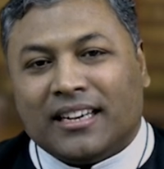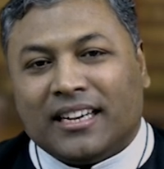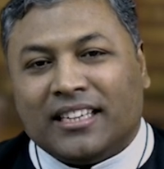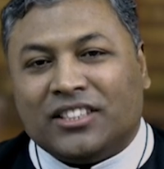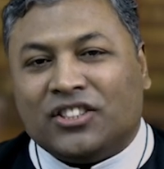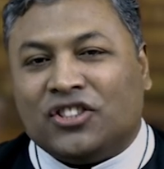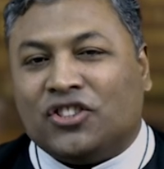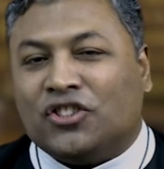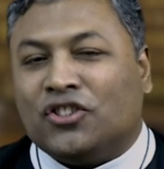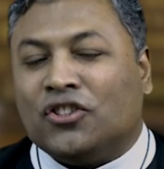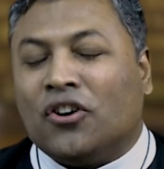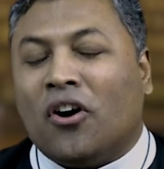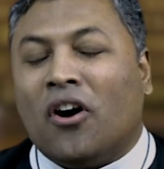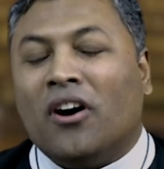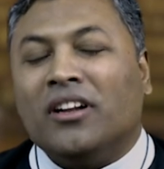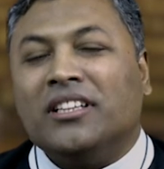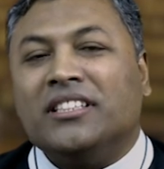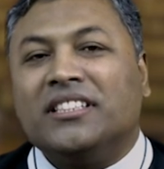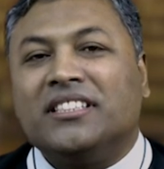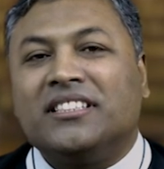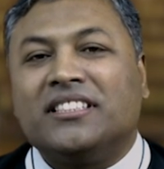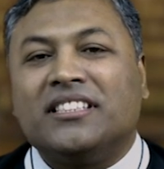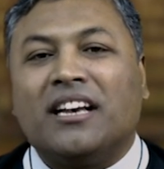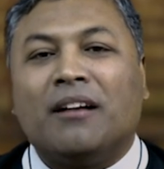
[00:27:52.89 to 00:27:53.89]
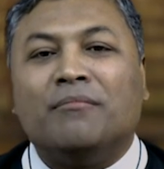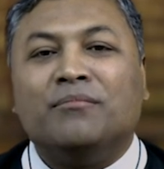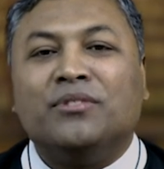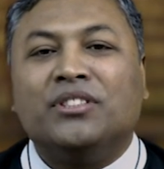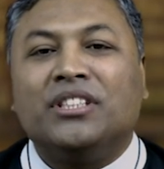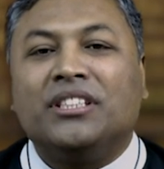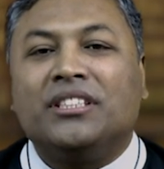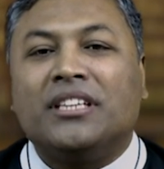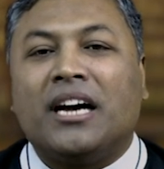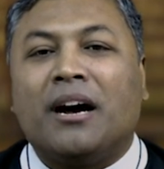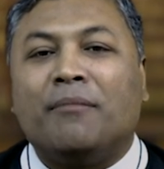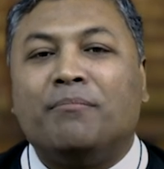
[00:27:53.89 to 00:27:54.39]
As John
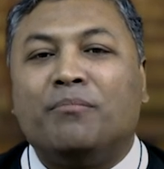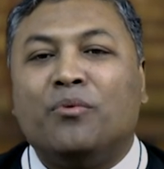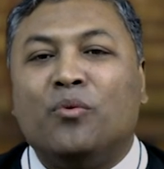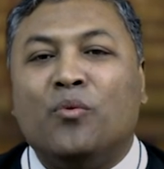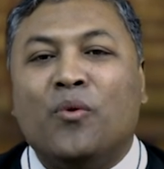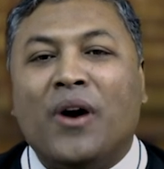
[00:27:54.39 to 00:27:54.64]
sums it up